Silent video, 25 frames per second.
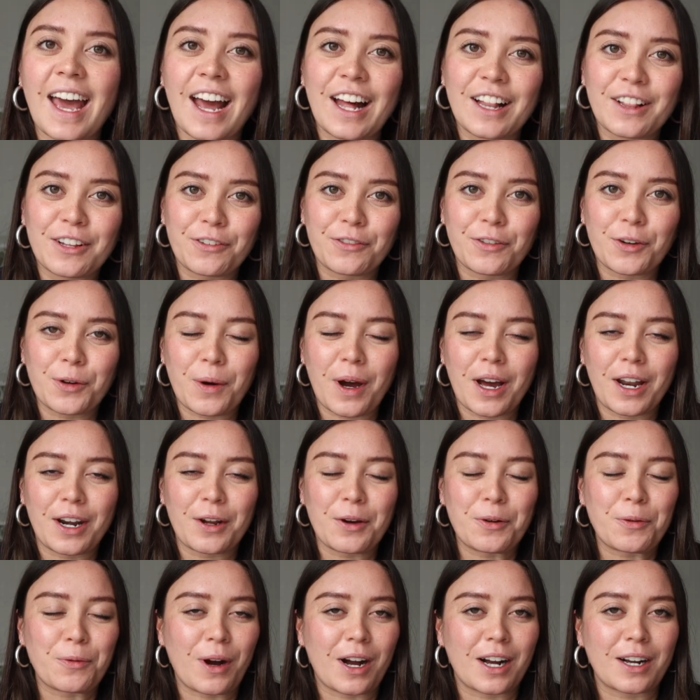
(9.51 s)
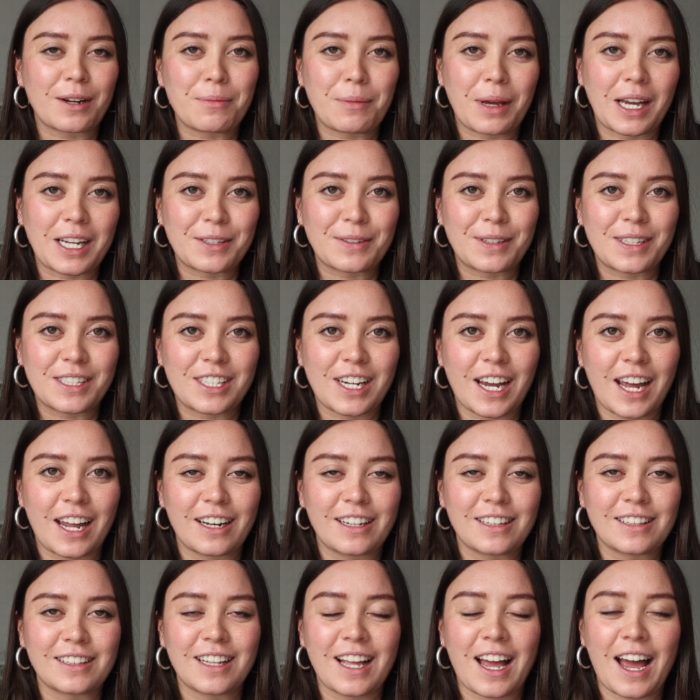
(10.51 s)
Hello everyone, welcome back to my
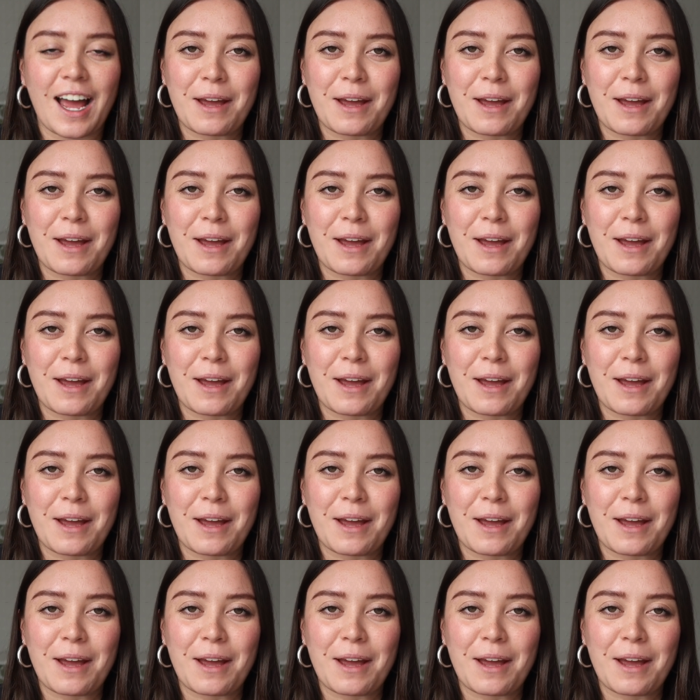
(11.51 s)
channel.